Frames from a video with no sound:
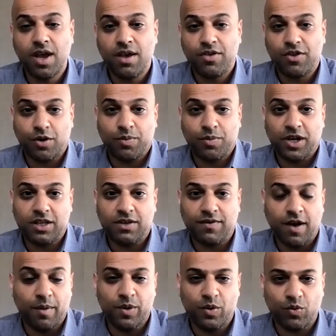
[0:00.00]
therapeutic
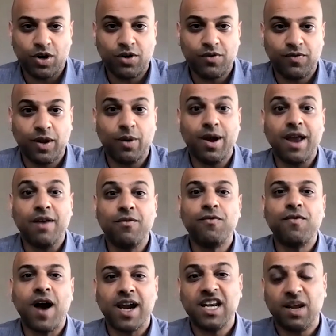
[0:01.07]
development workflow and
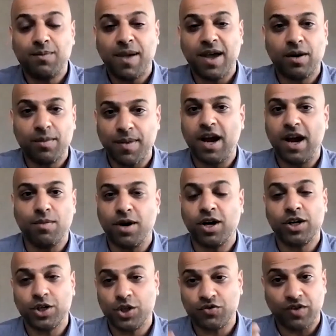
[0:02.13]
finding better
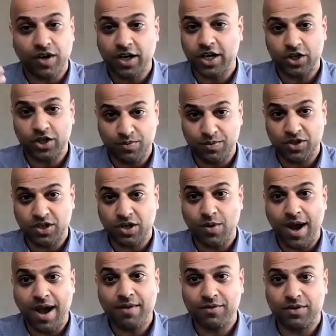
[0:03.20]
biomarkers for our customers to go
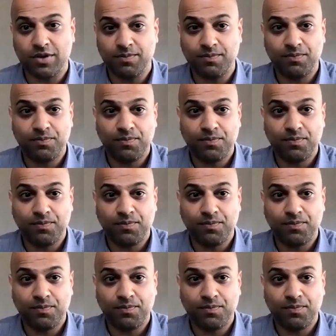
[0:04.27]
after.